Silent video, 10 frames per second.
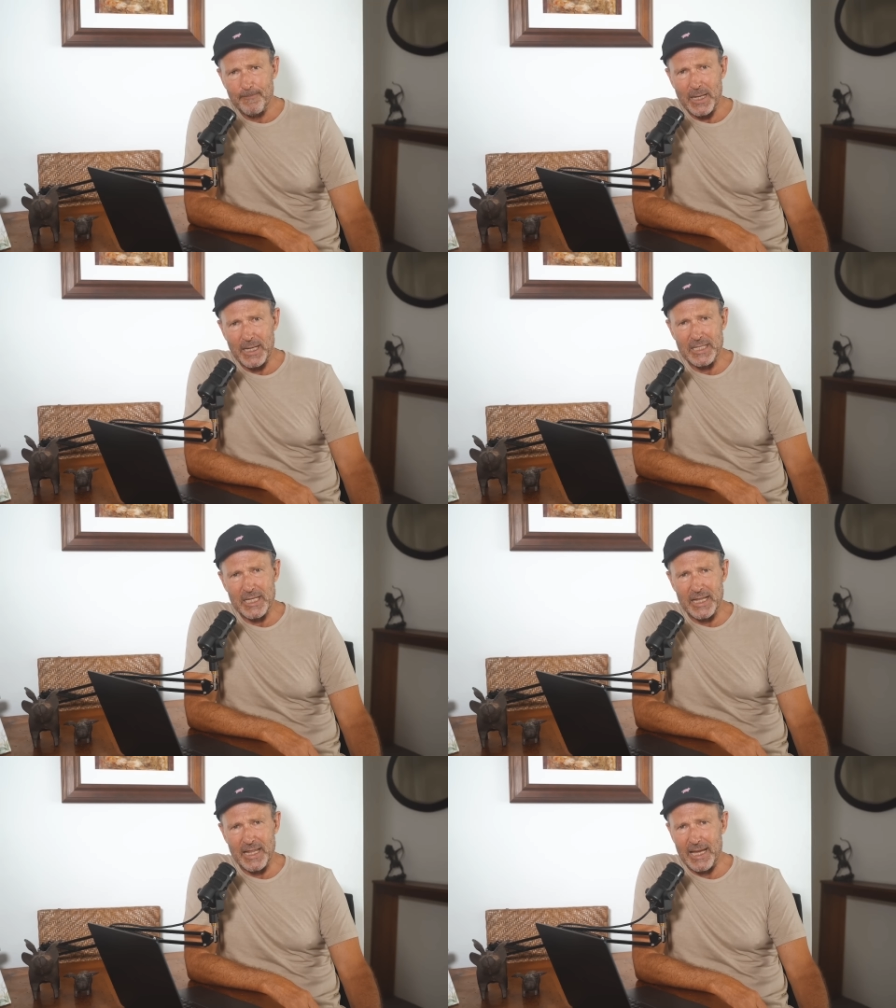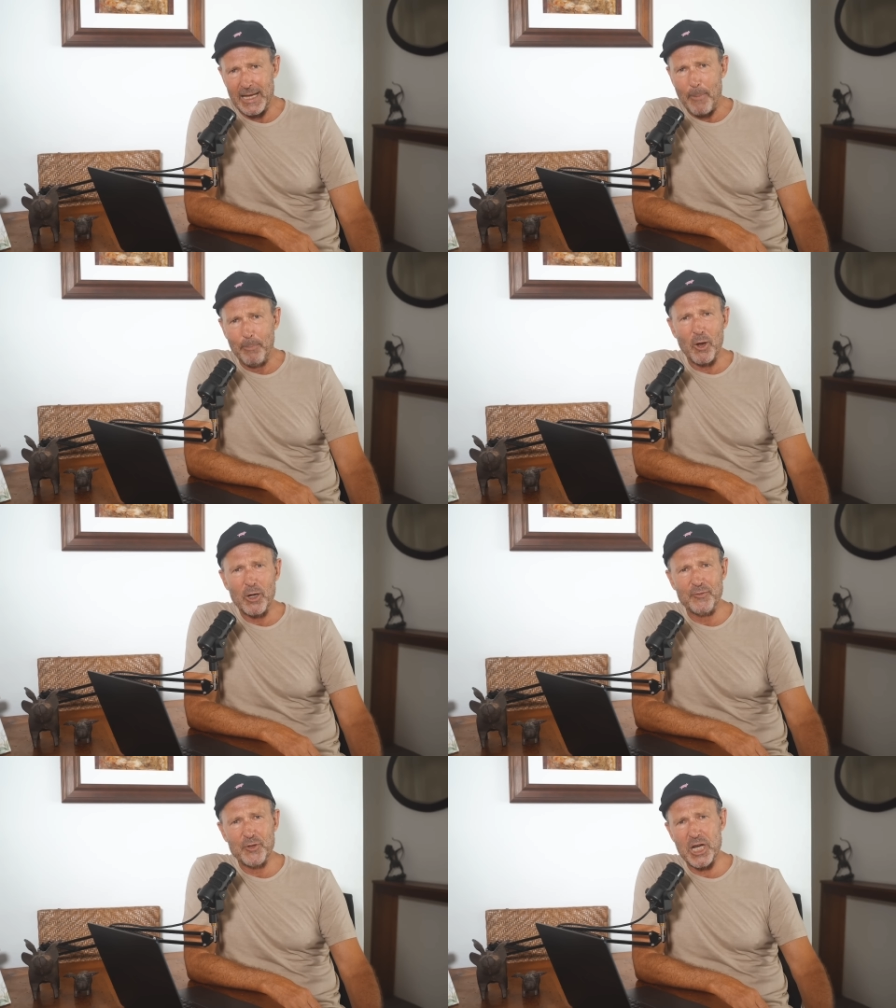and you see there a
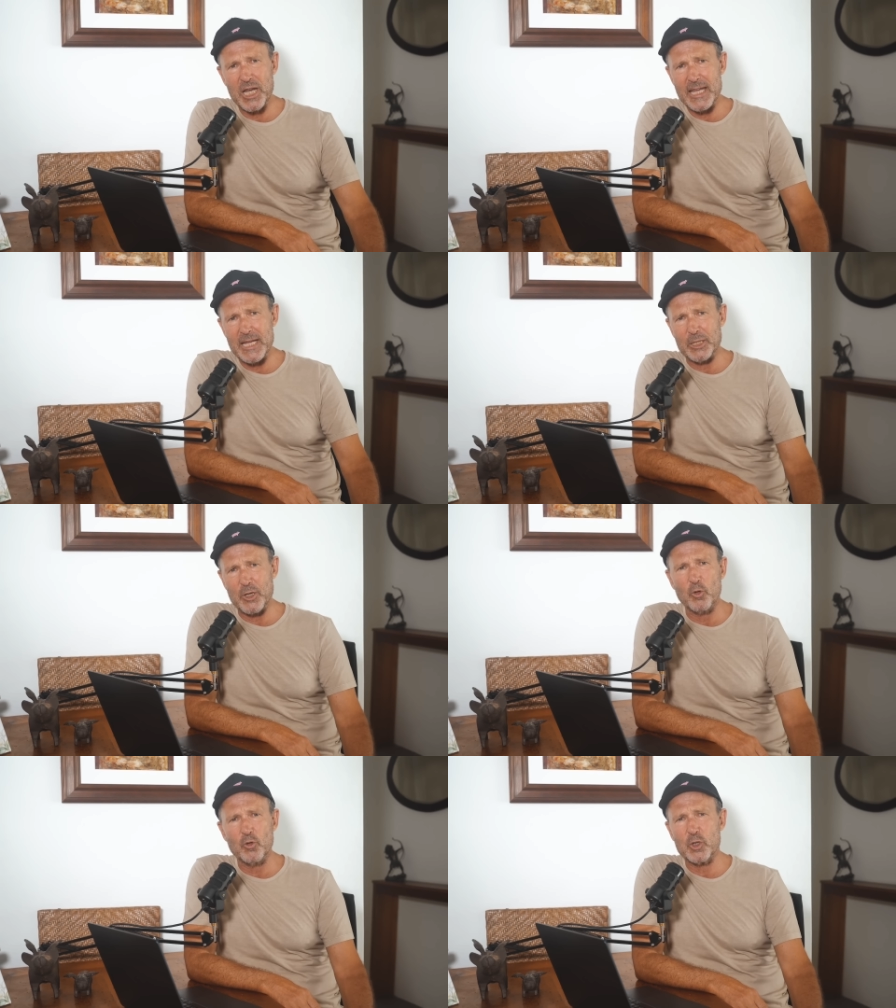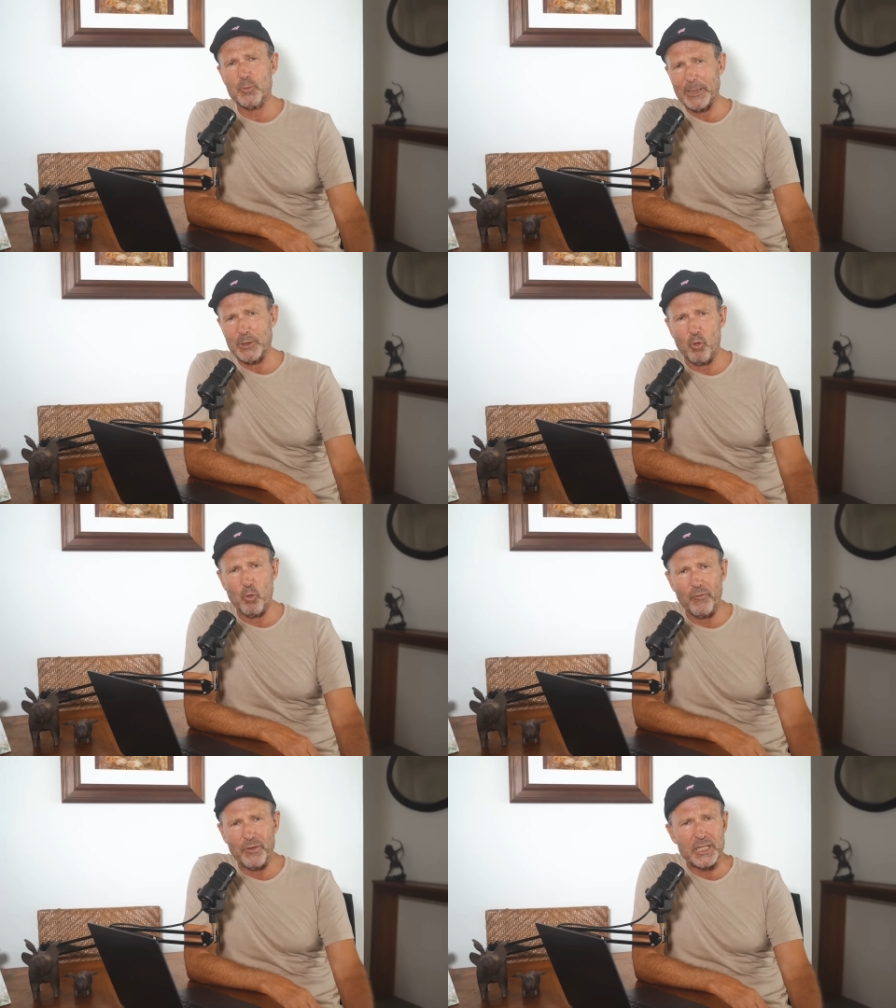block of cheese on
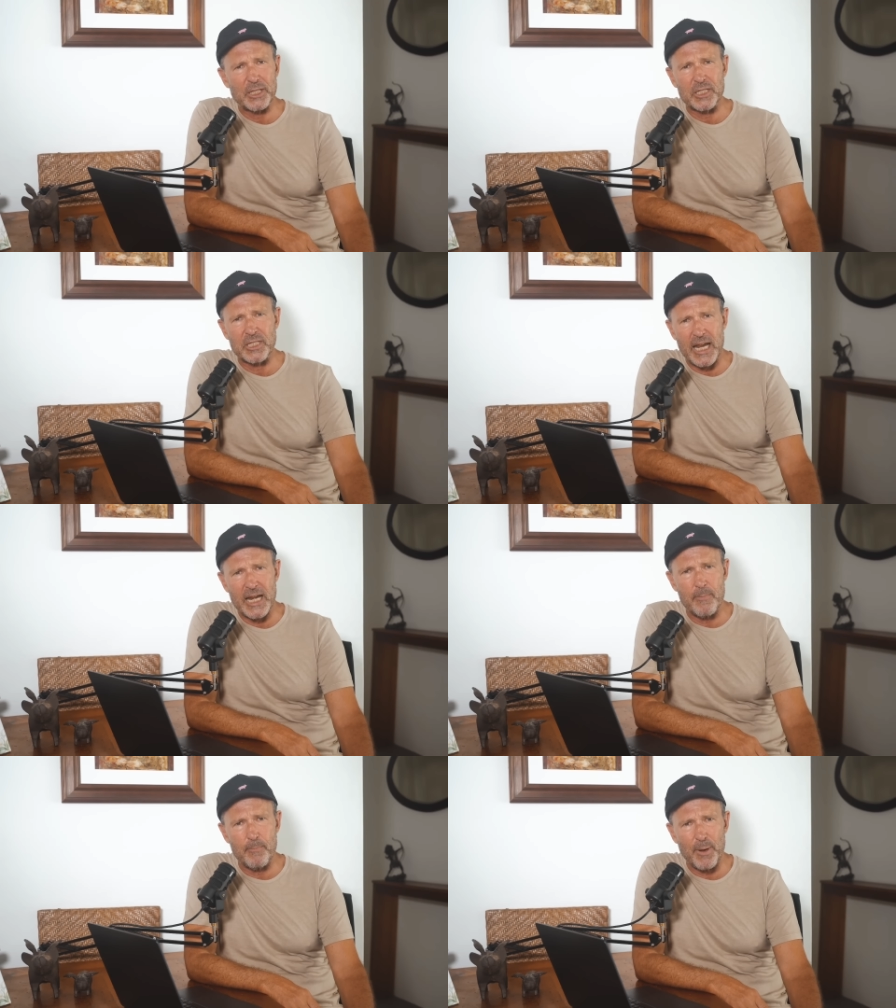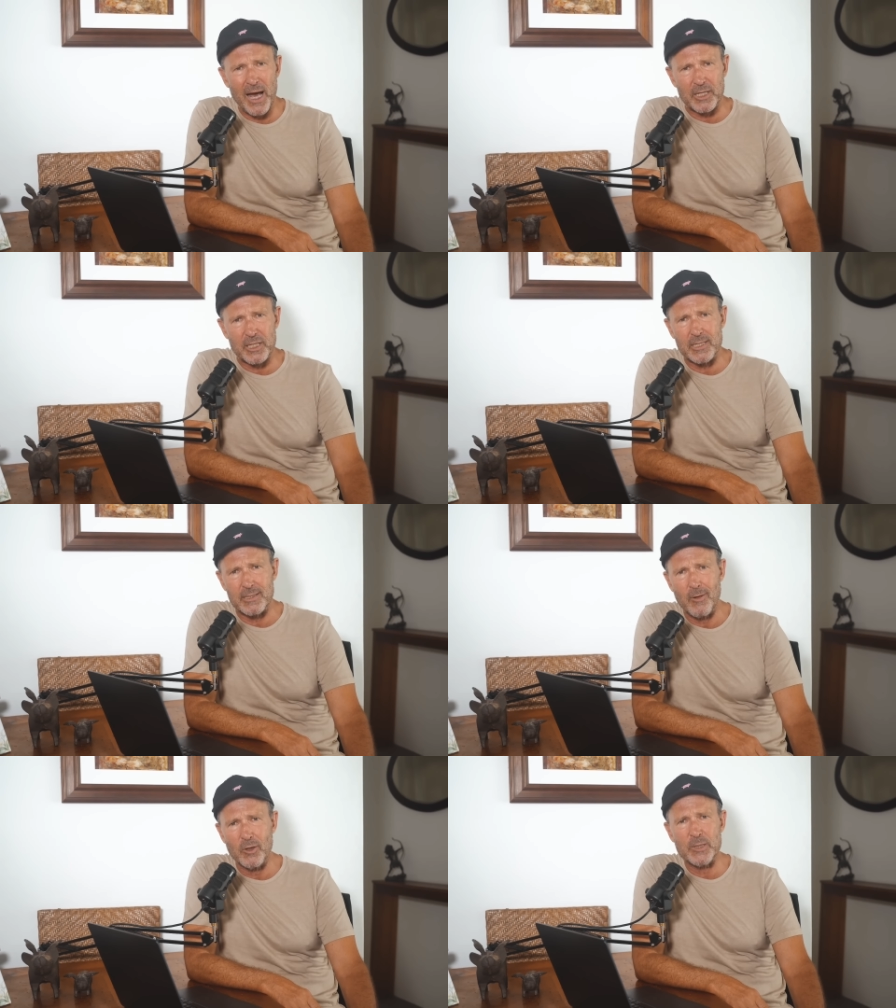special for just 10 bucks.
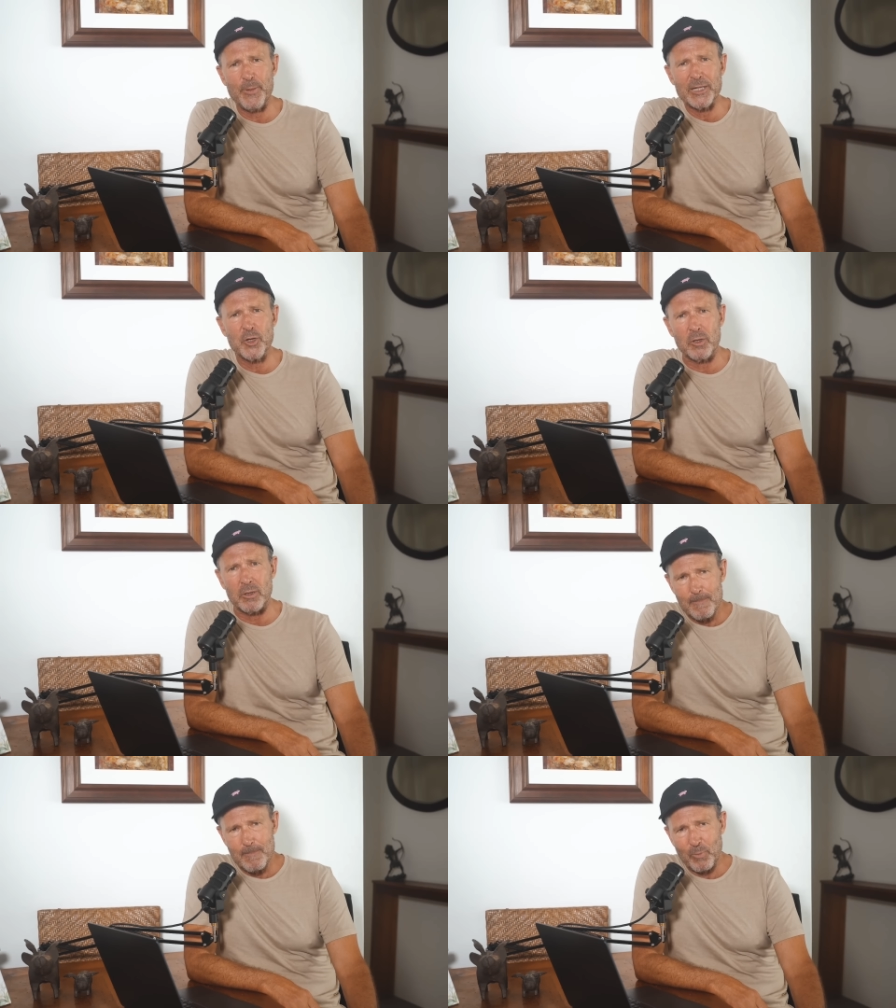On special.